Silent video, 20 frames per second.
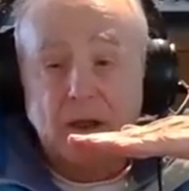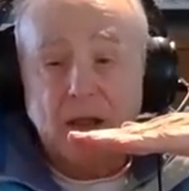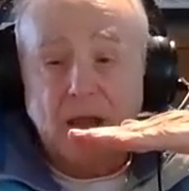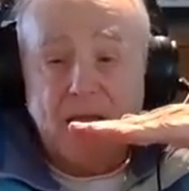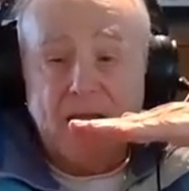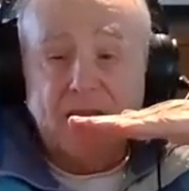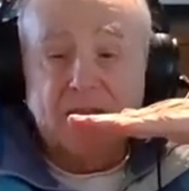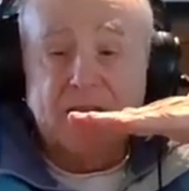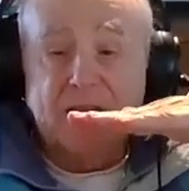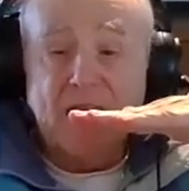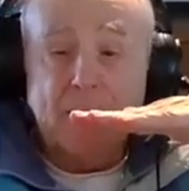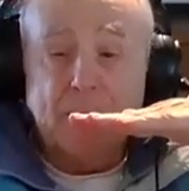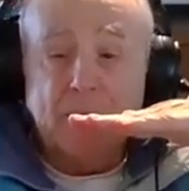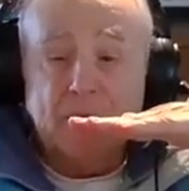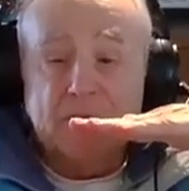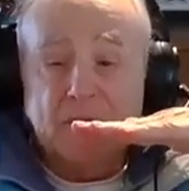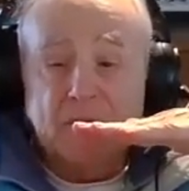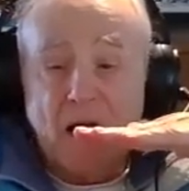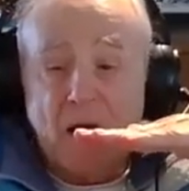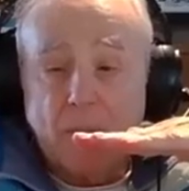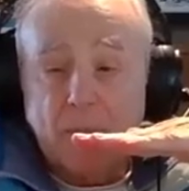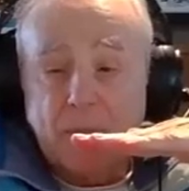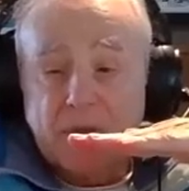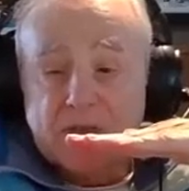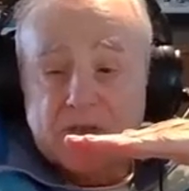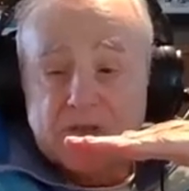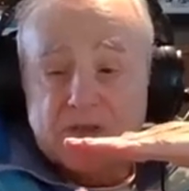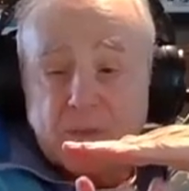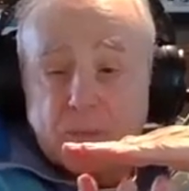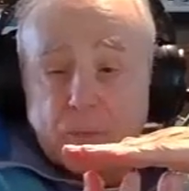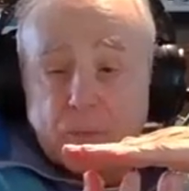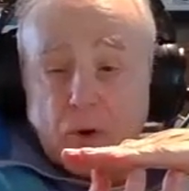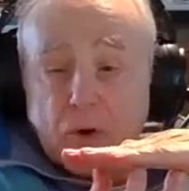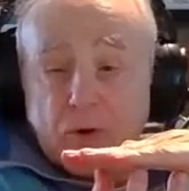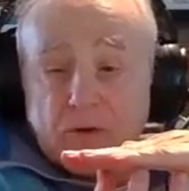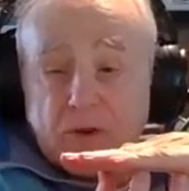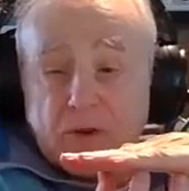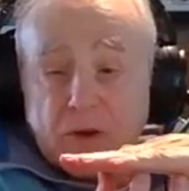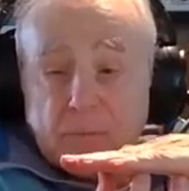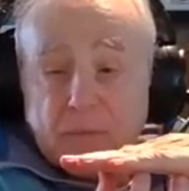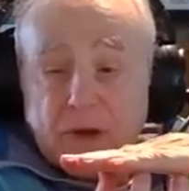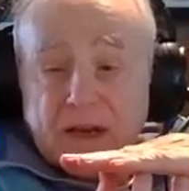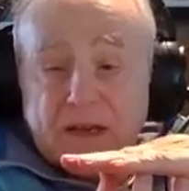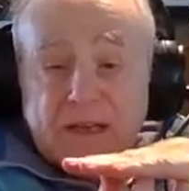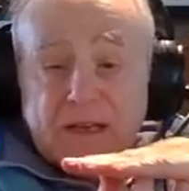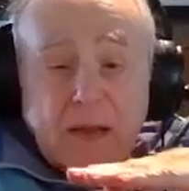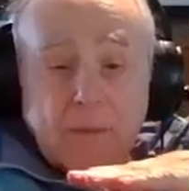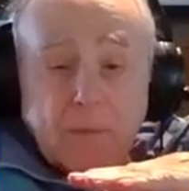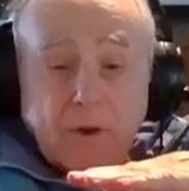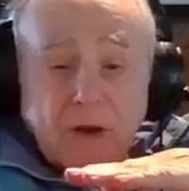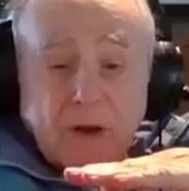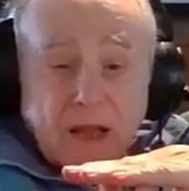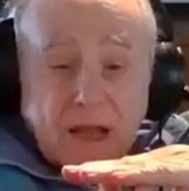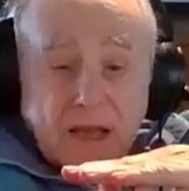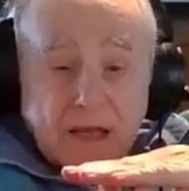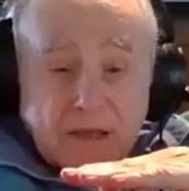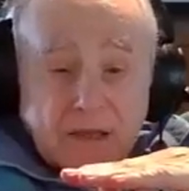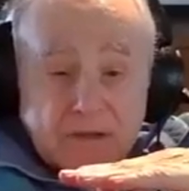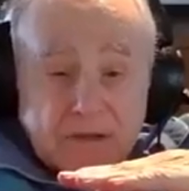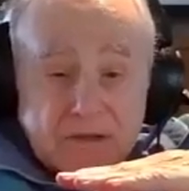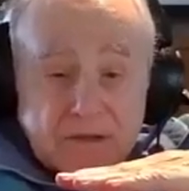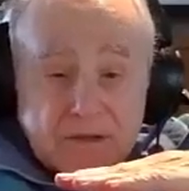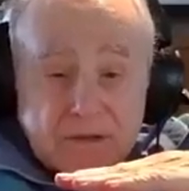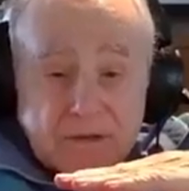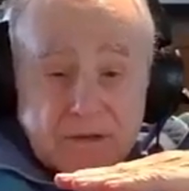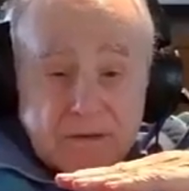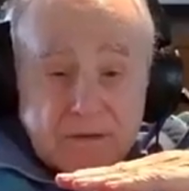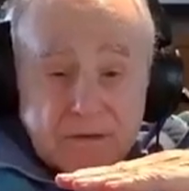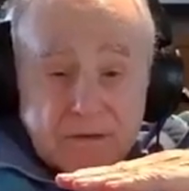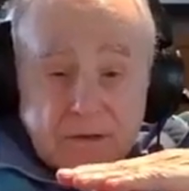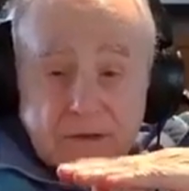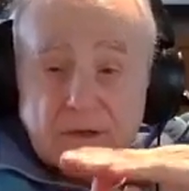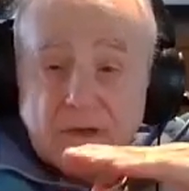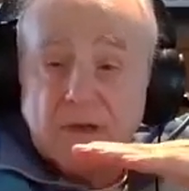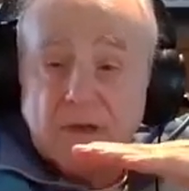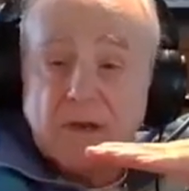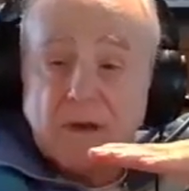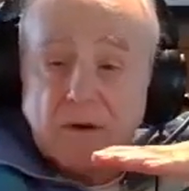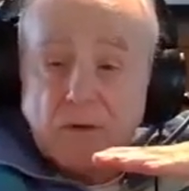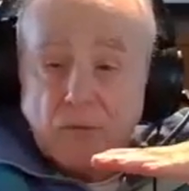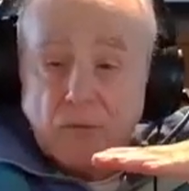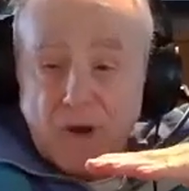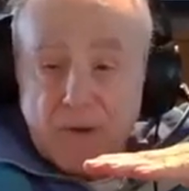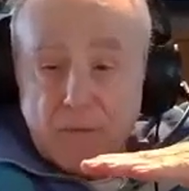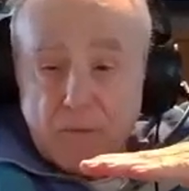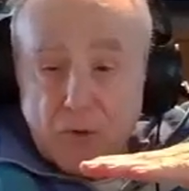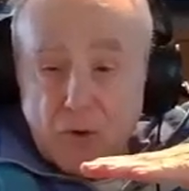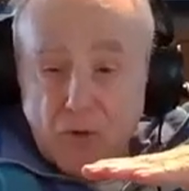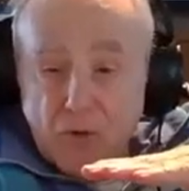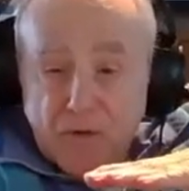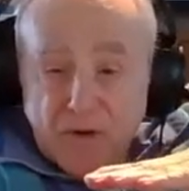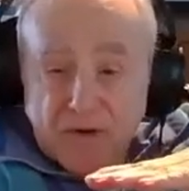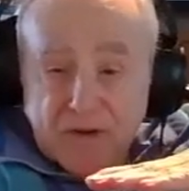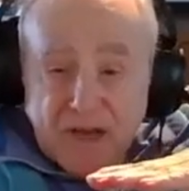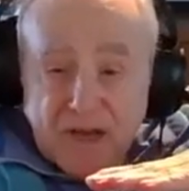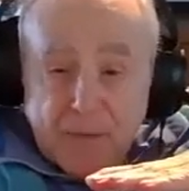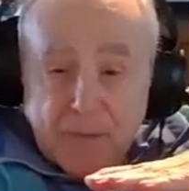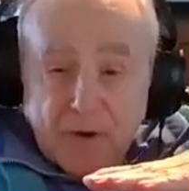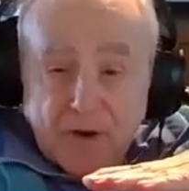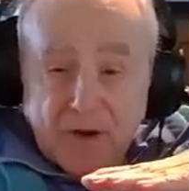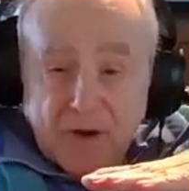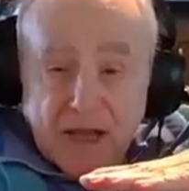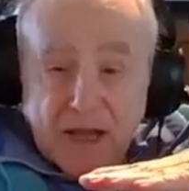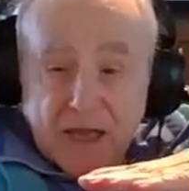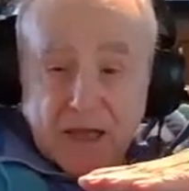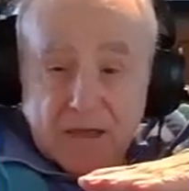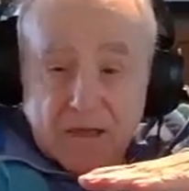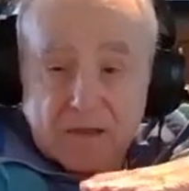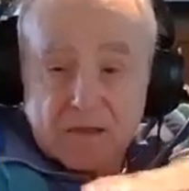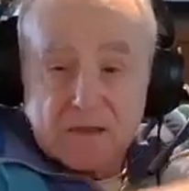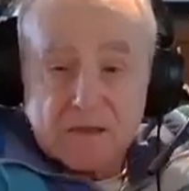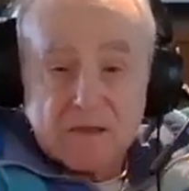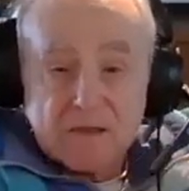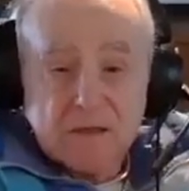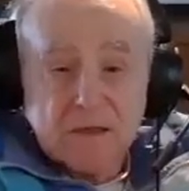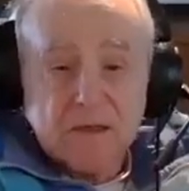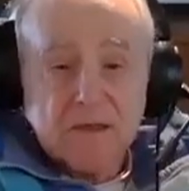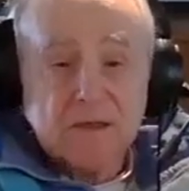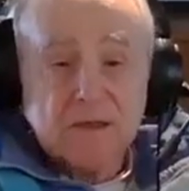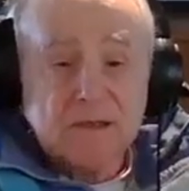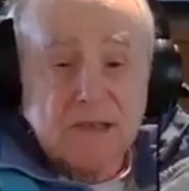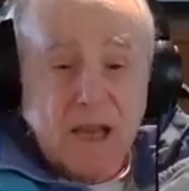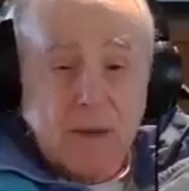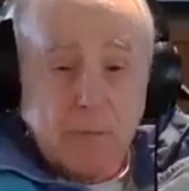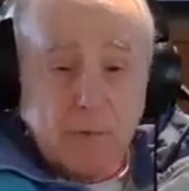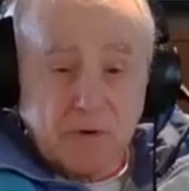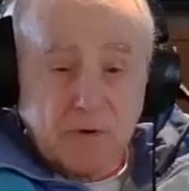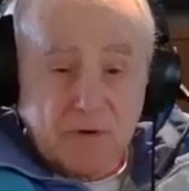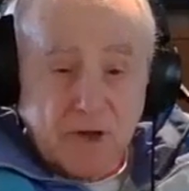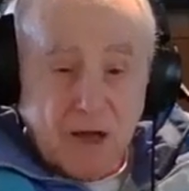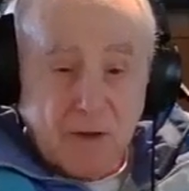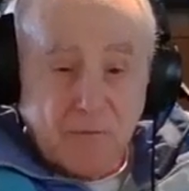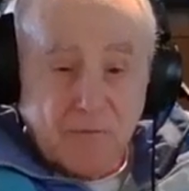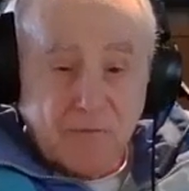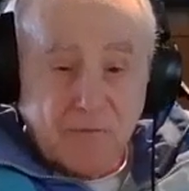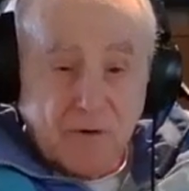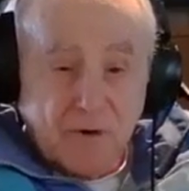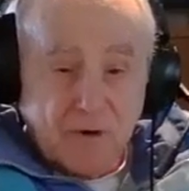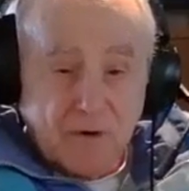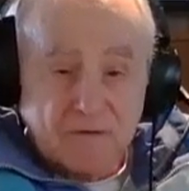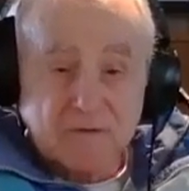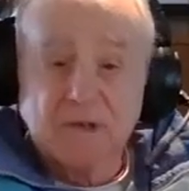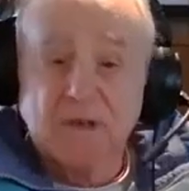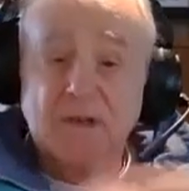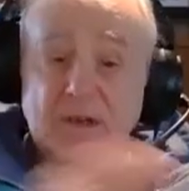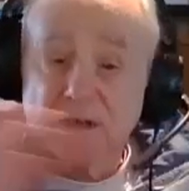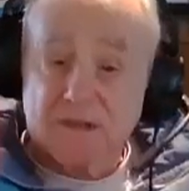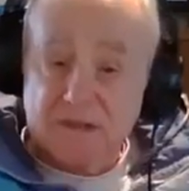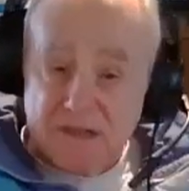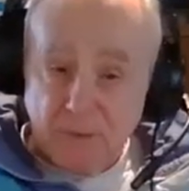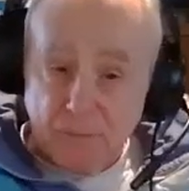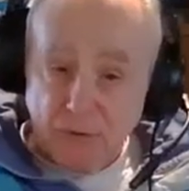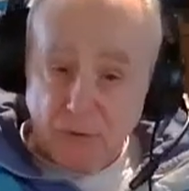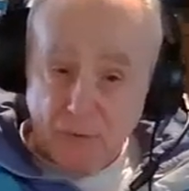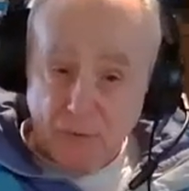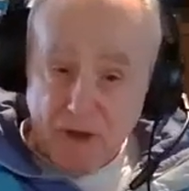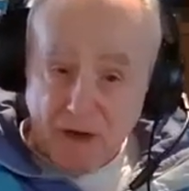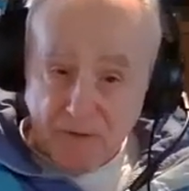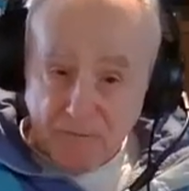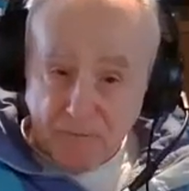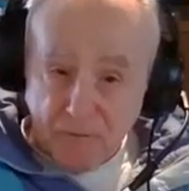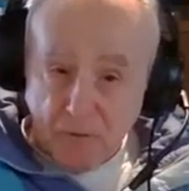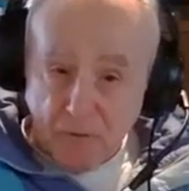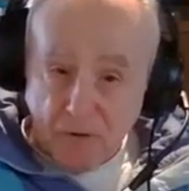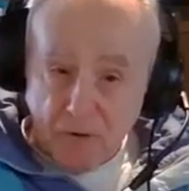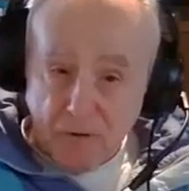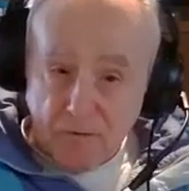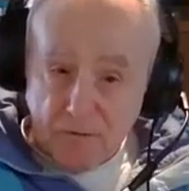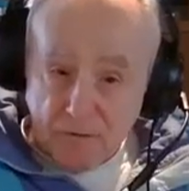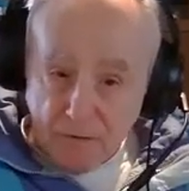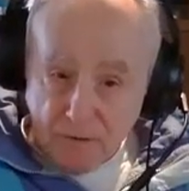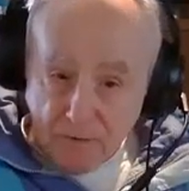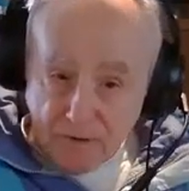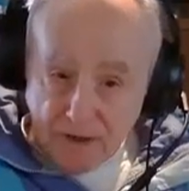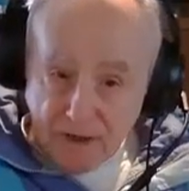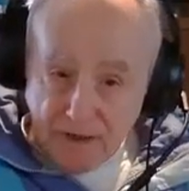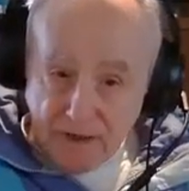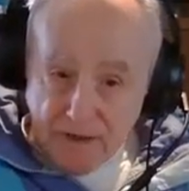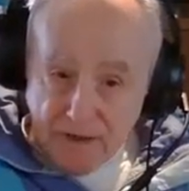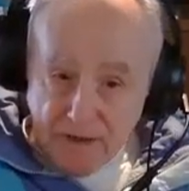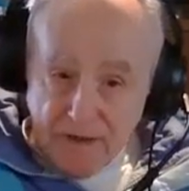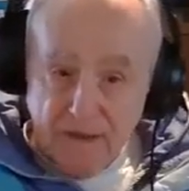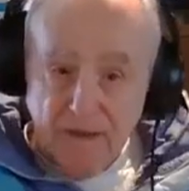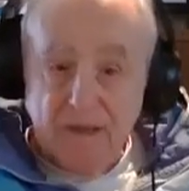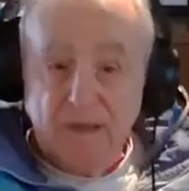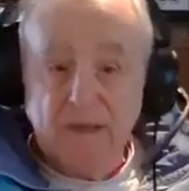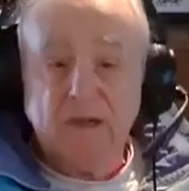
A tabletop is supported by table legs. Mm-hmm. Remove the table legs, tabletop falls. Simple metaphor. Okay. Right.